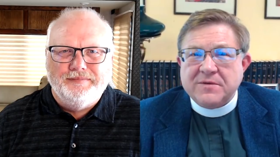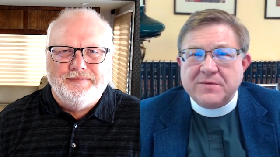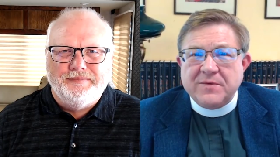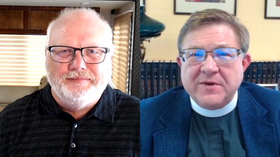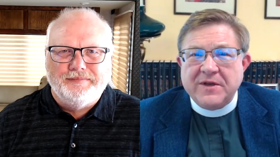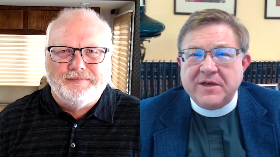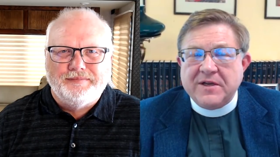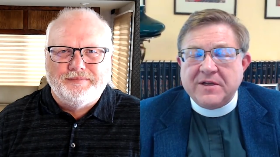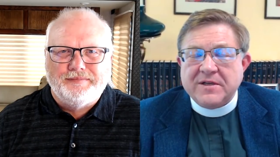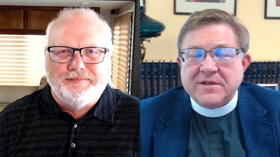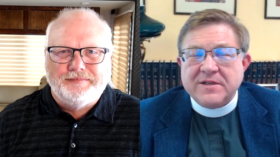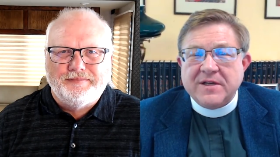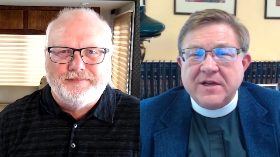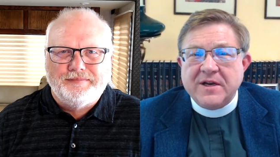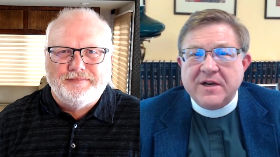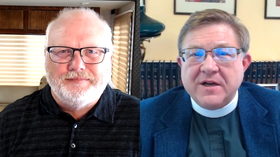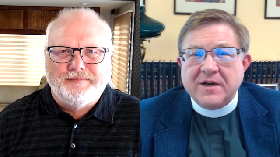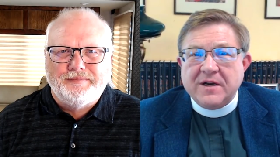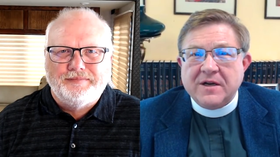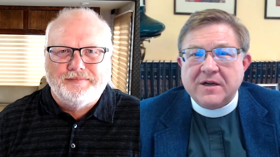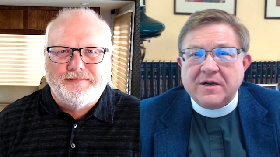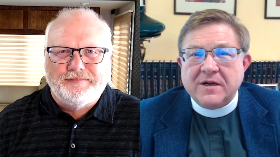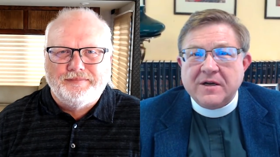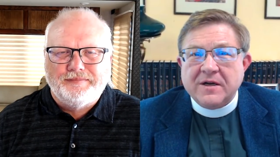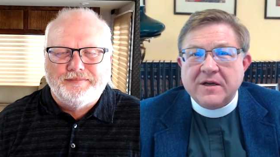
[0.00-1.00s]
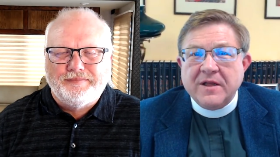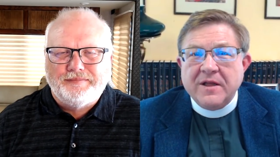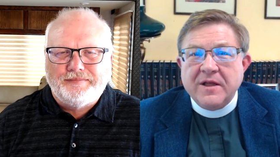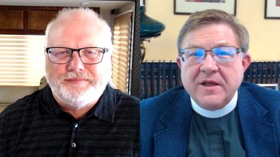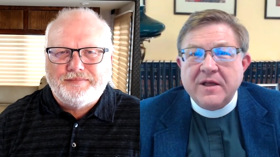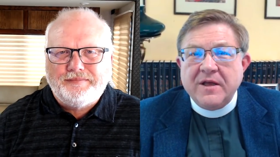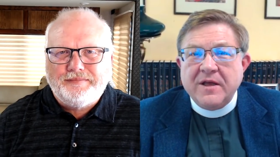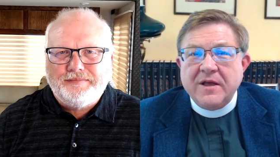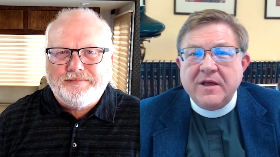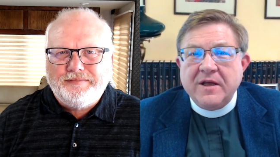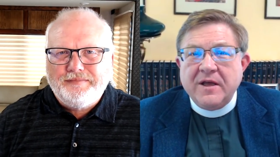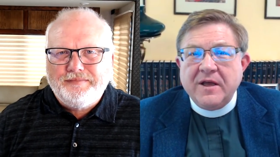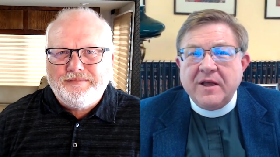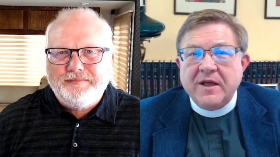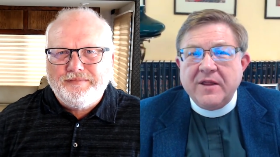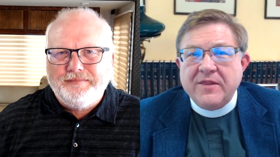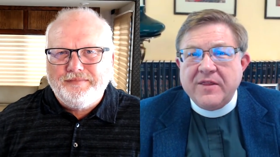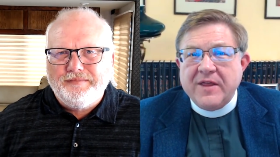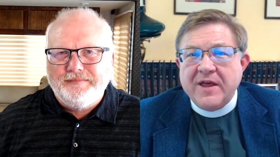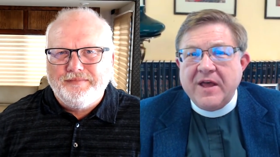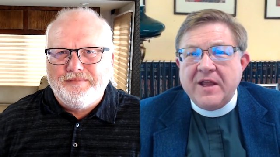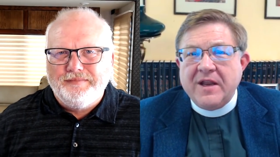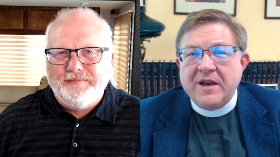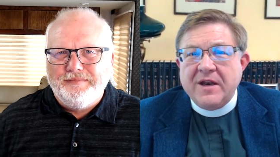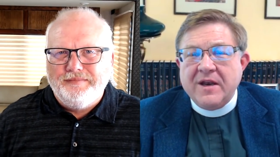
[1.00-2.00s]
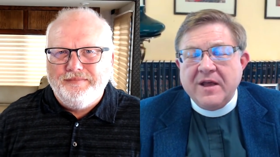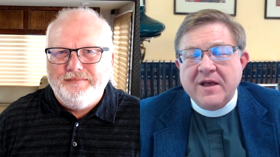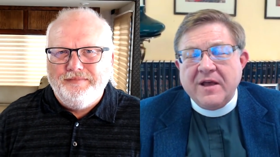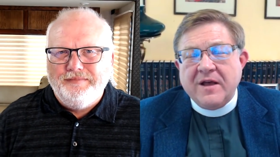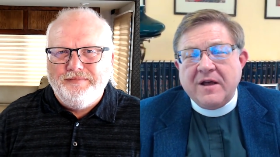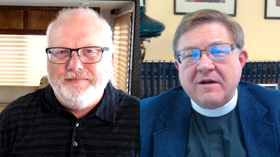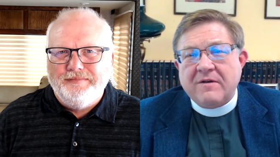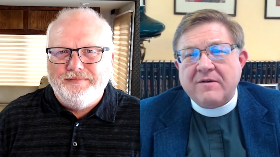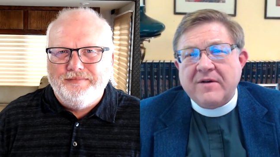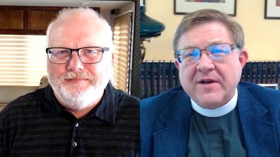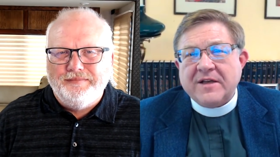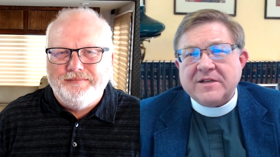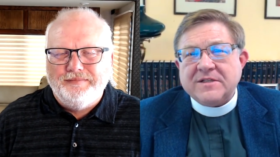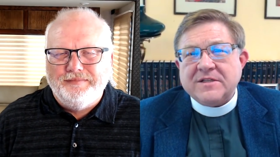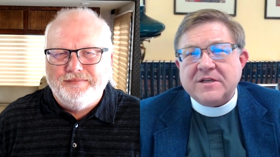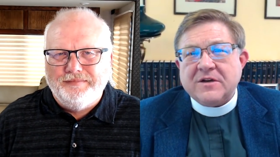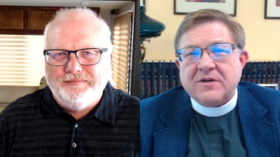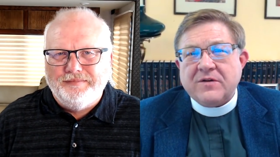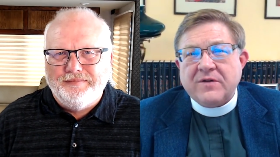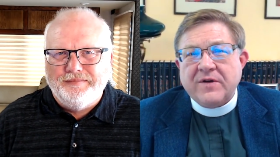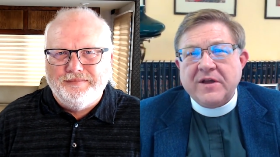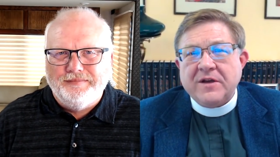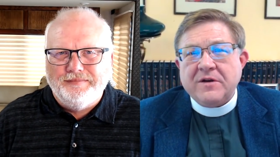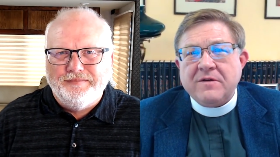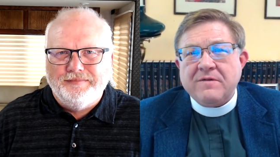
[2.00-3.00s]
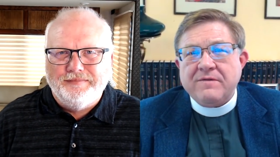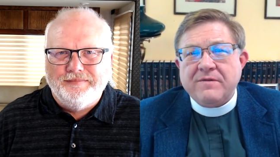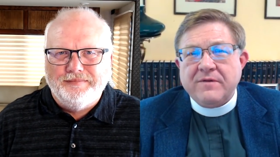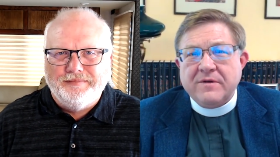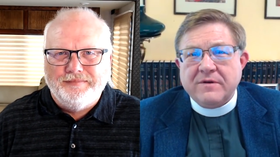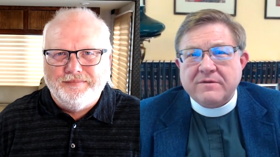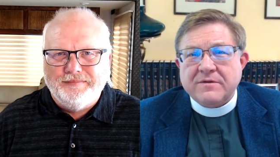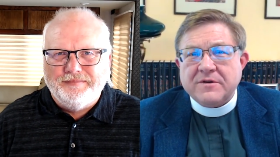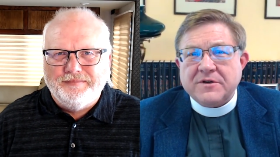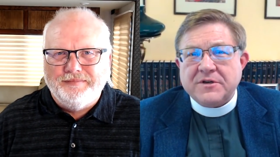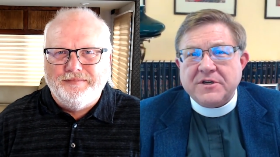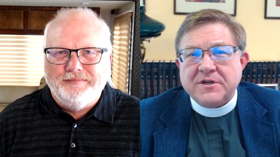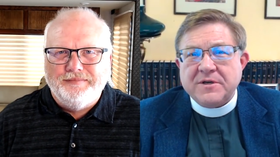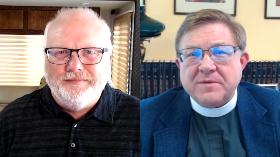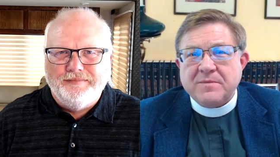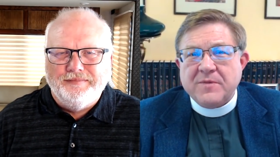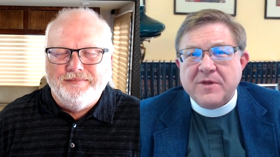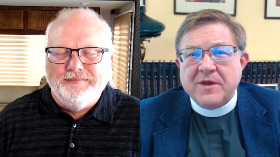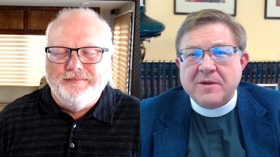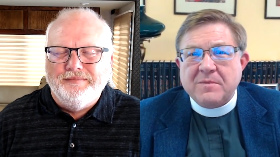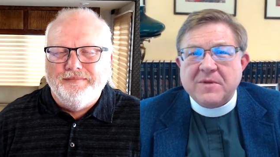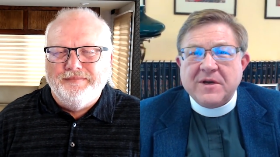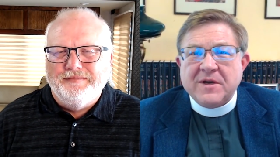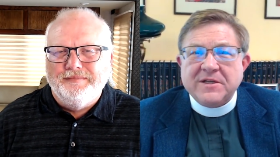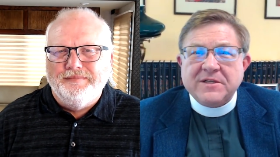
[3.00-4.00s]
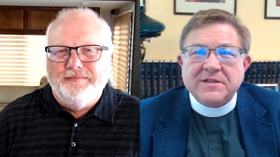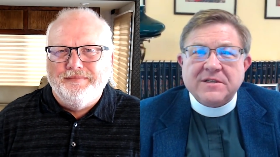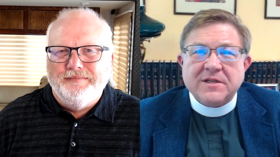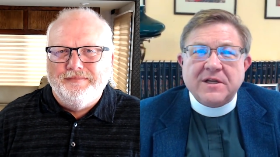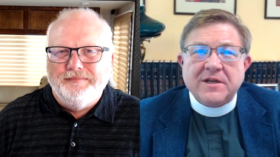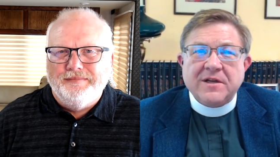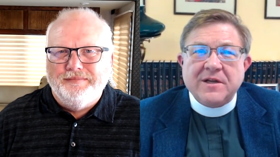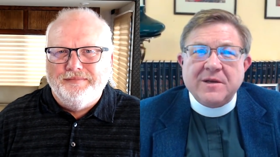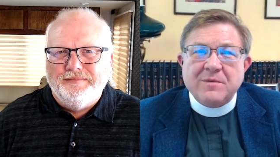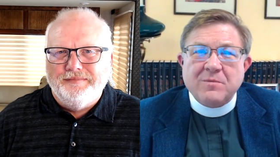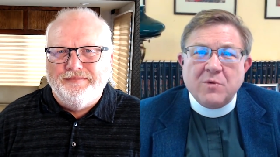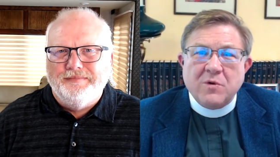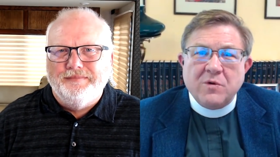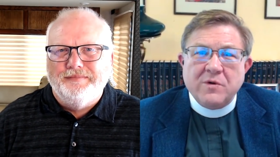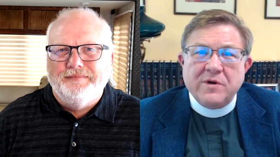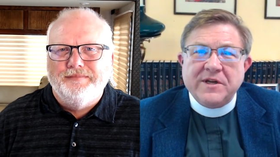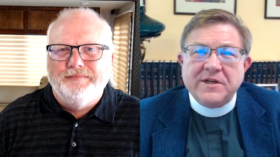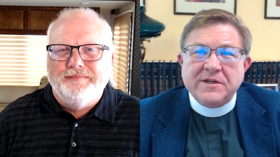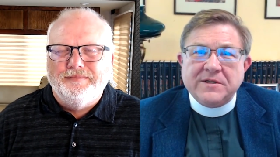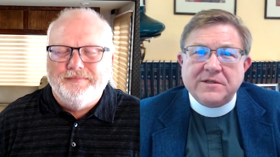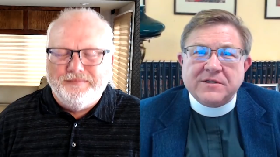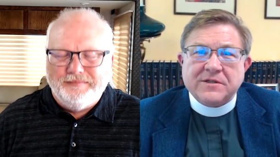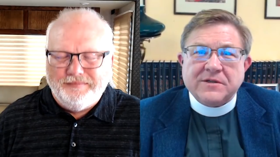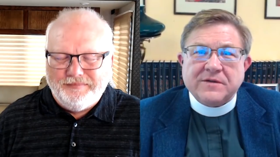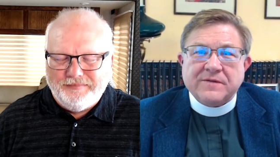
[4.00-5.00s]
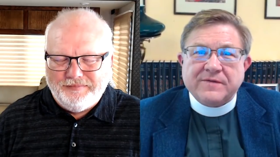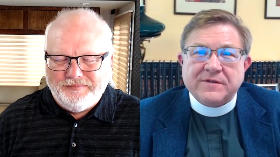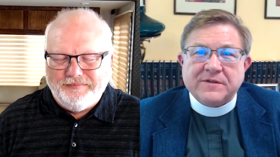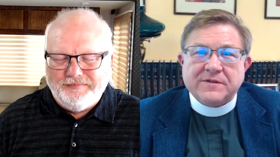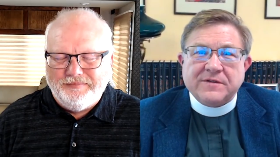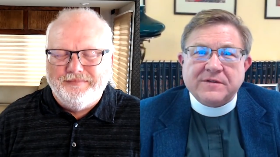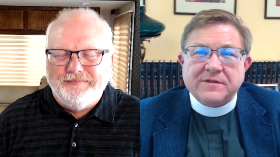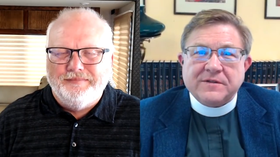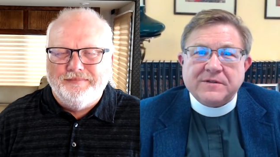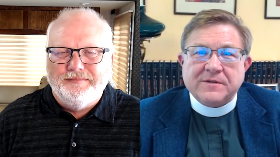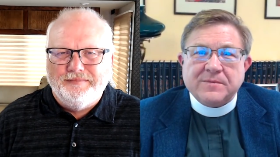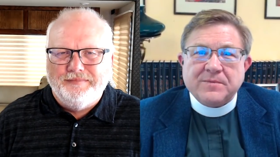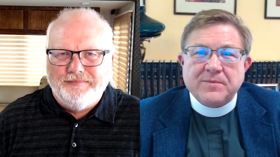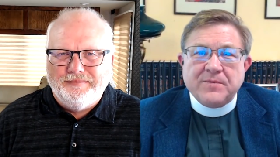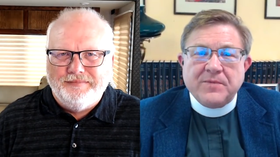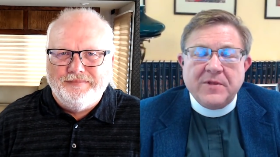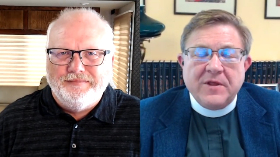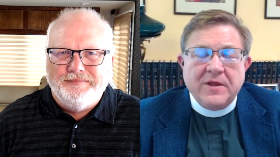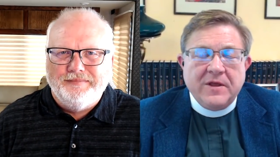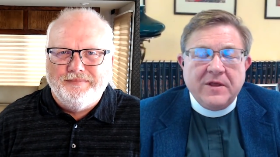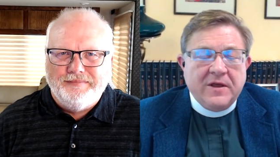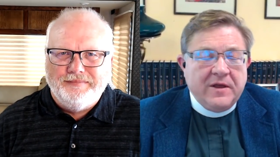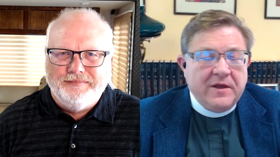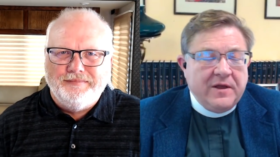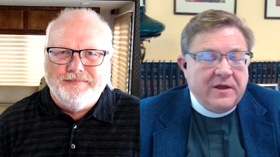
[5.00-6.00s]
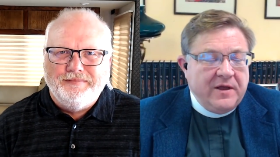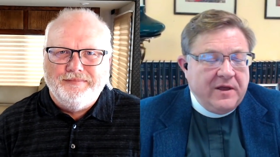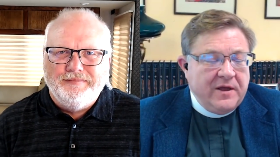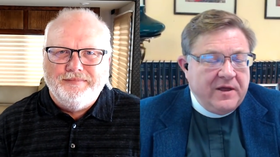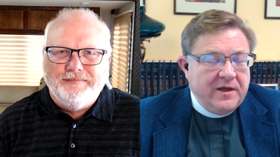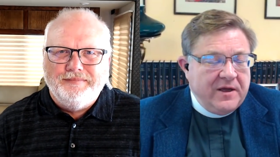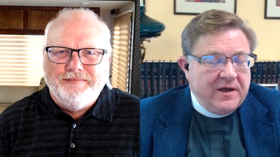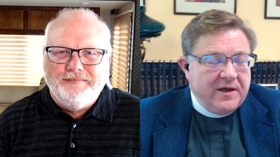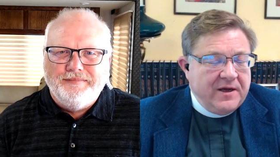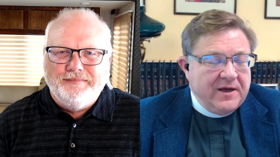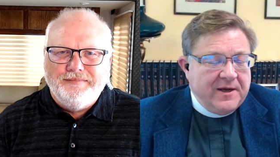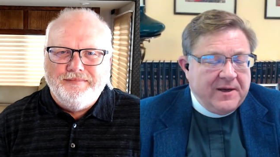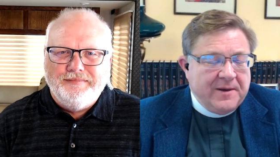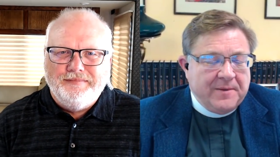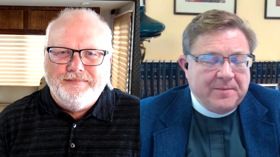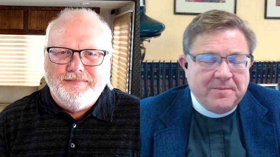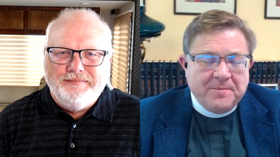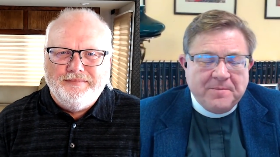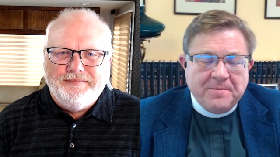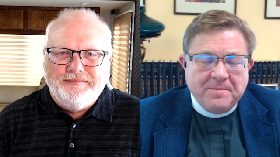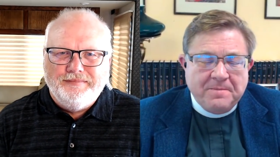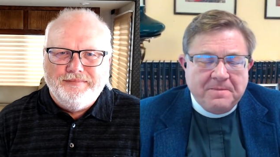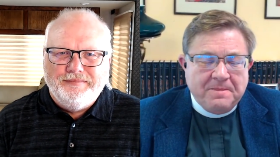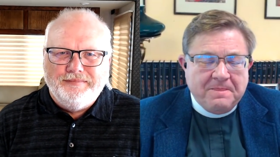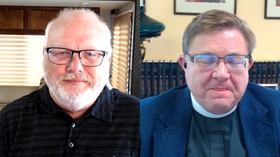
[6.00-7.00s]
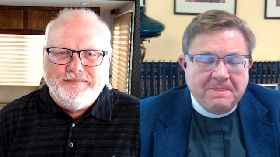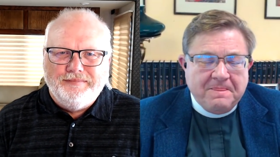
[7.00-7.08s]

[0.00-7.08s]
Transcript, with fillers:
Speaker 1: a week at ten o'clock. And that now has a greater viewership than my Sunday morning services. Um,